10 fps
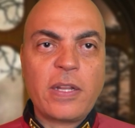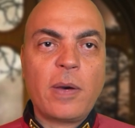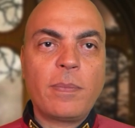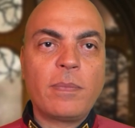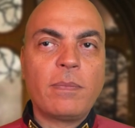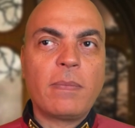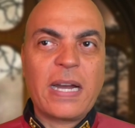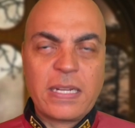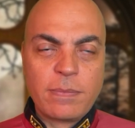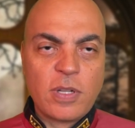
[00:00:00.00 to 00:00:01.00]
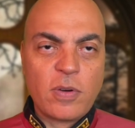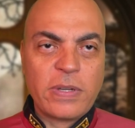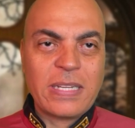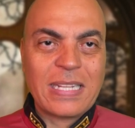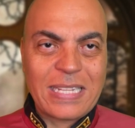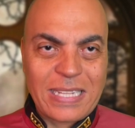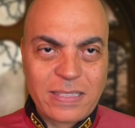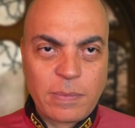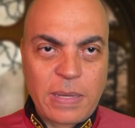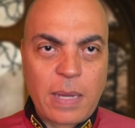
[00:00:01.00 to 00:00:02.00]
are mind-blowing,
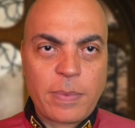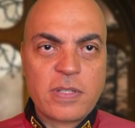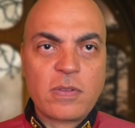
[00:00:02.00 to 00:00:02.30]
let them happen.